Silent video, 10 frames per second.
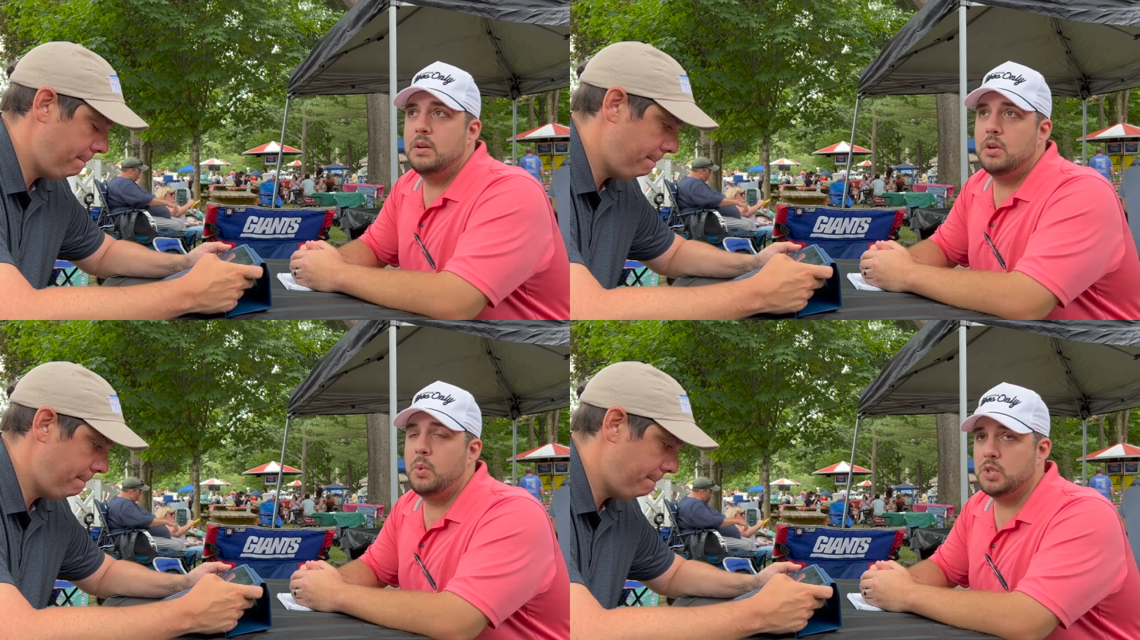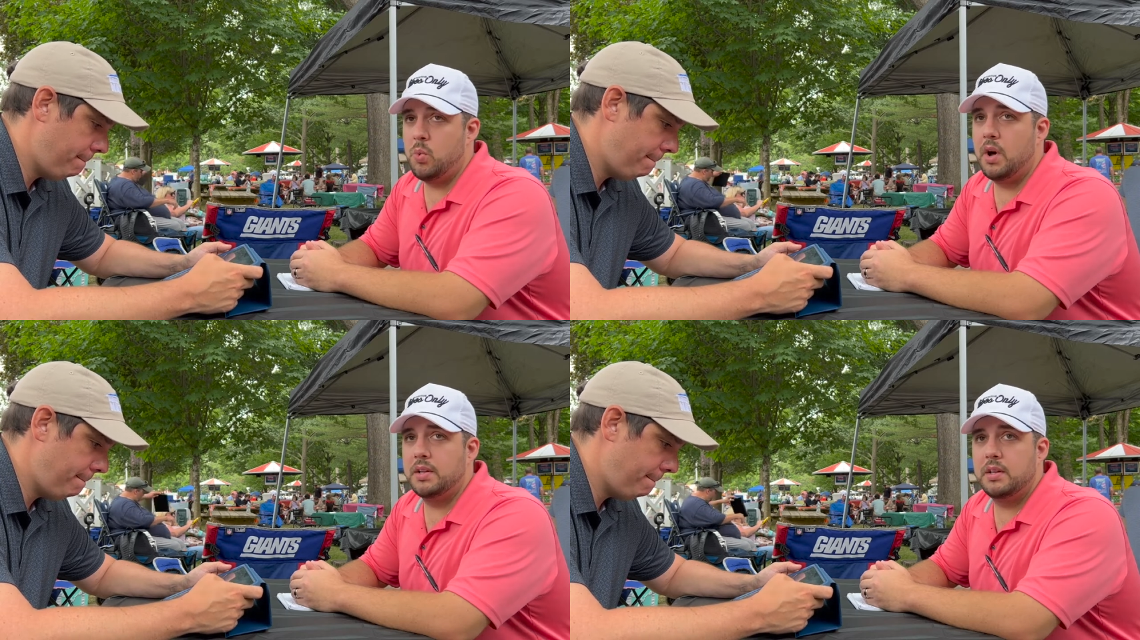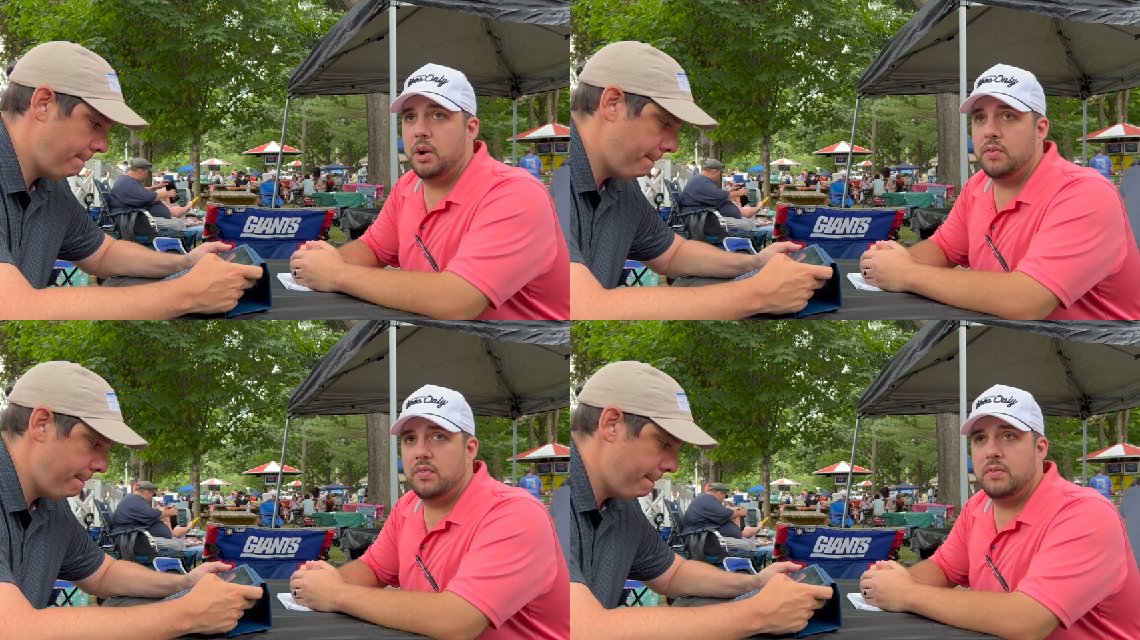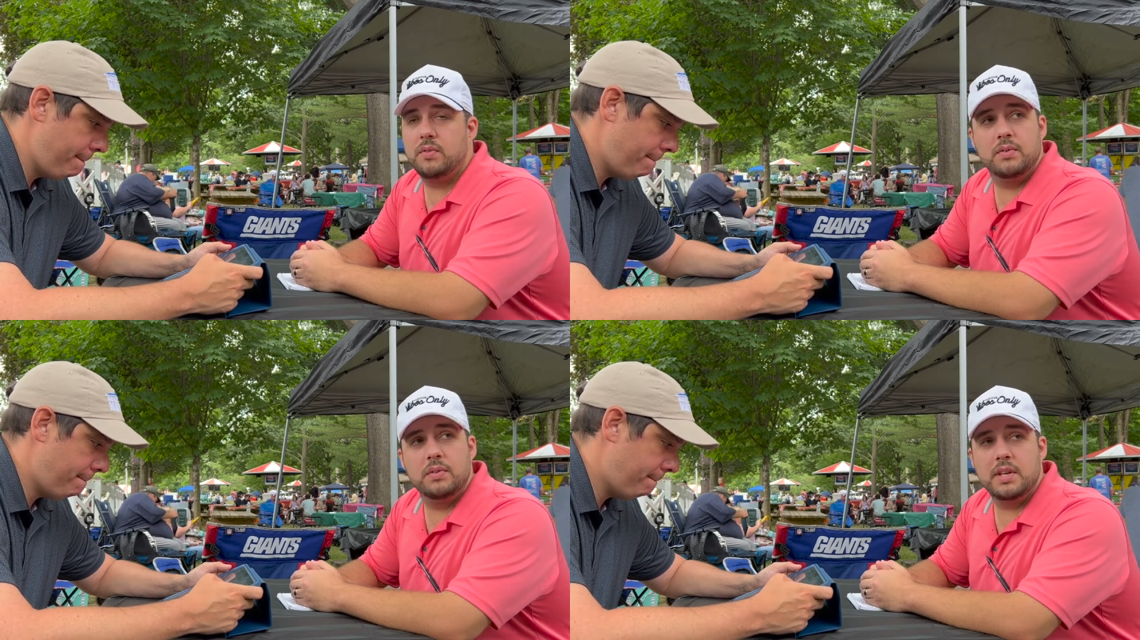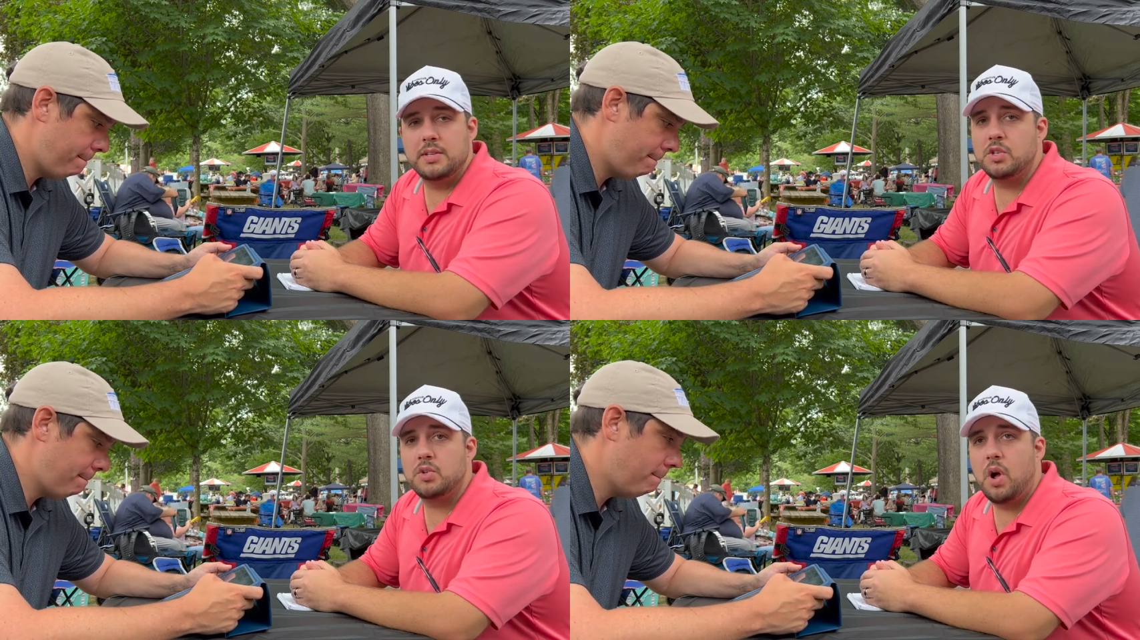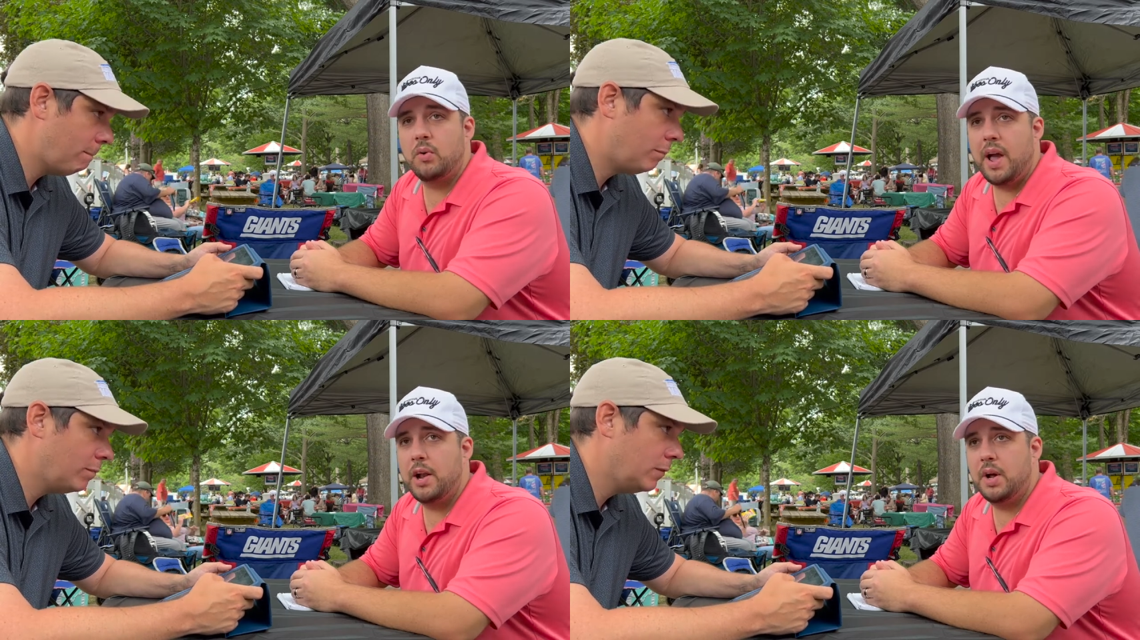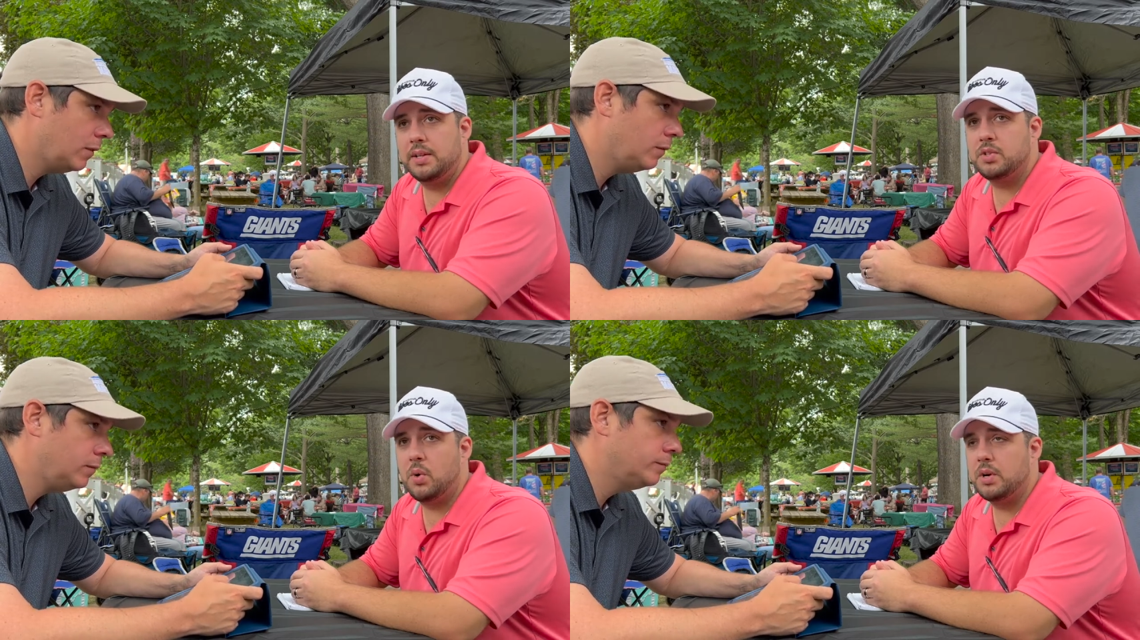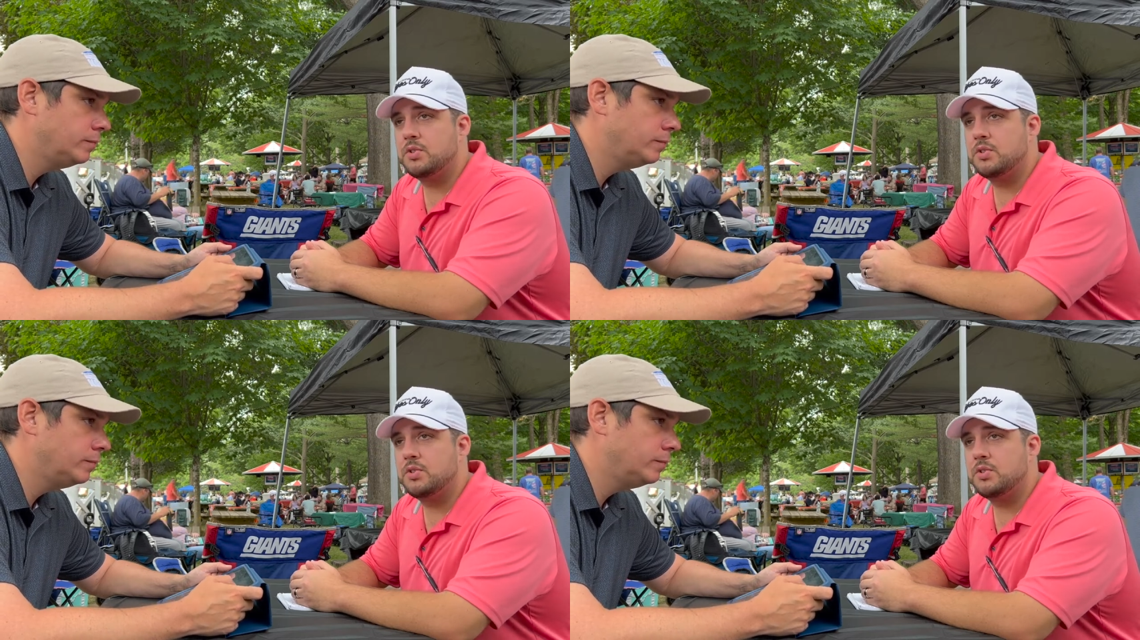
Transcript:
Speaker 1: who has won, you know, he's a strong rider on this horse,